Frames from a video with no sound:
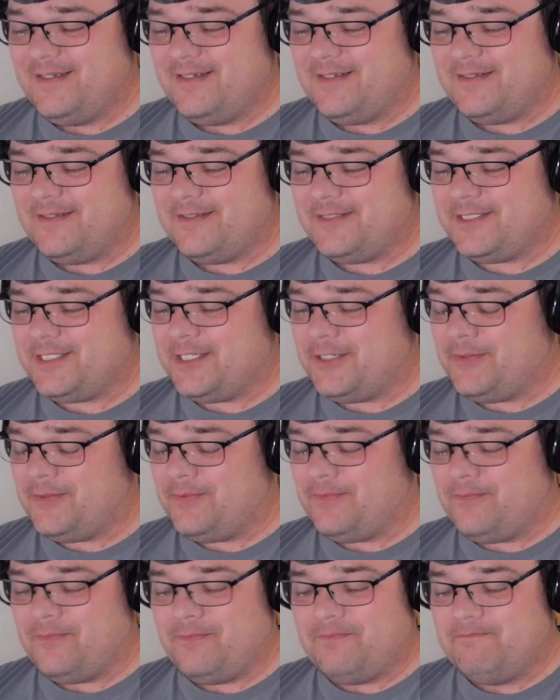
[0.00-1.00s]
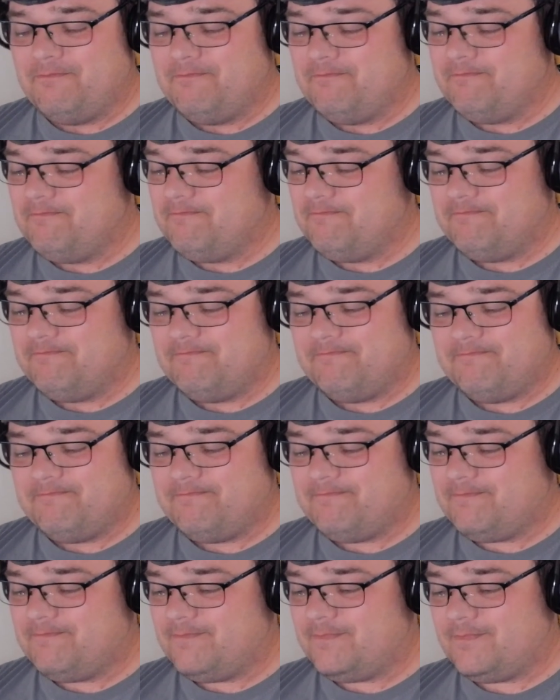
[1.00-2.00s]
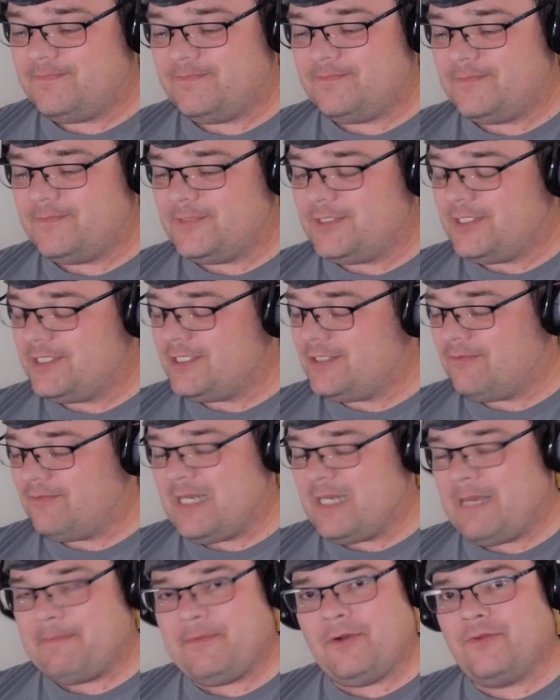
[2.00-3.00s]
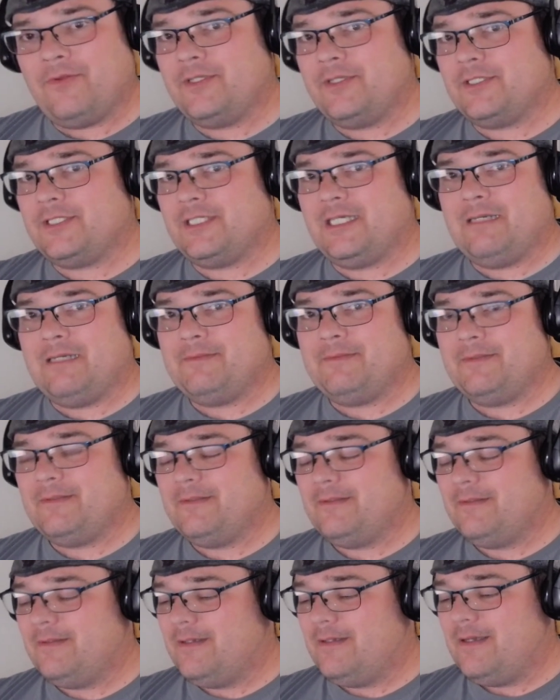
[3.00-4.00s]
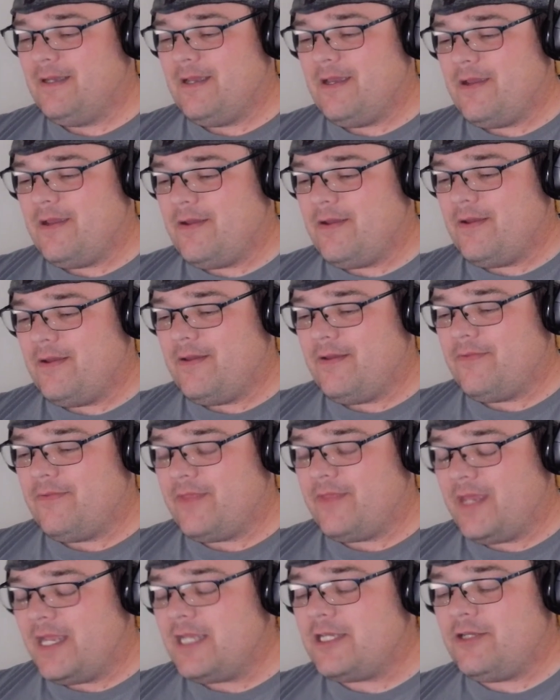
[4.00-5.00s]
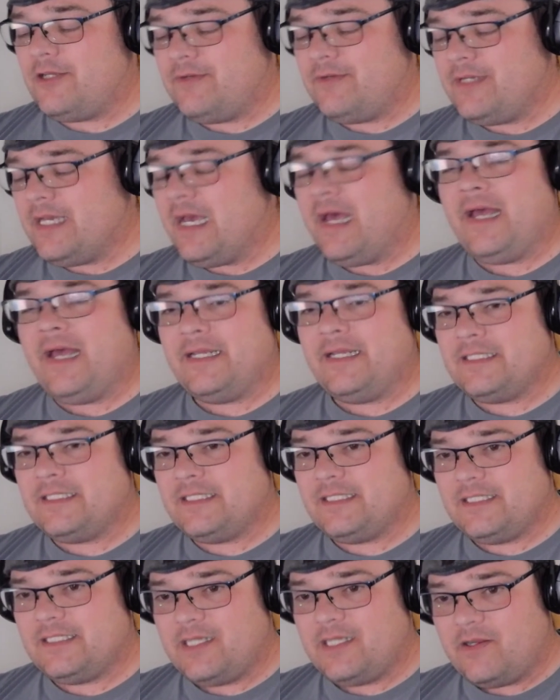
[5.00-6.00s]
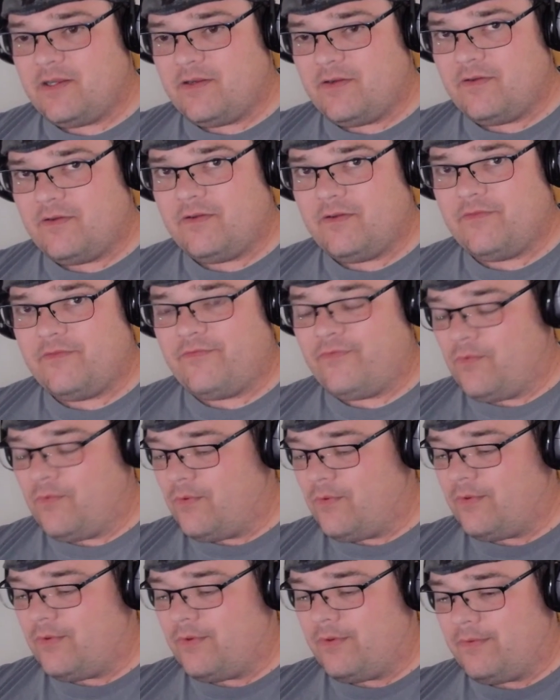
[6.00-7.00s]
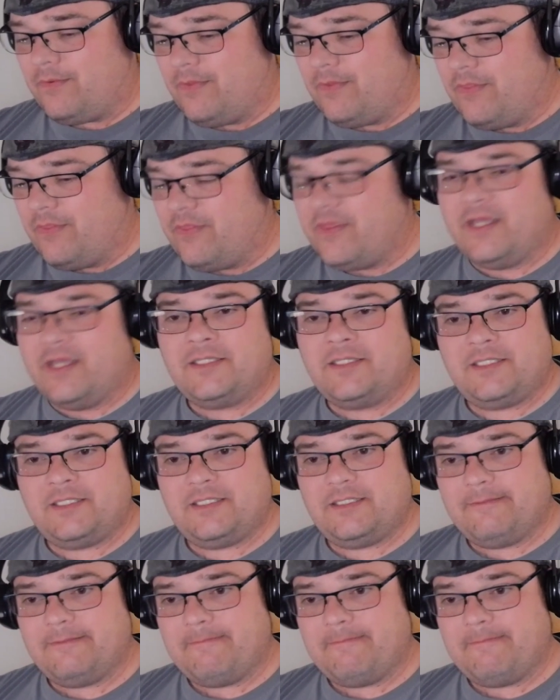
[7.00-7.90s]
So, just to wrap all this up, thank you guys for this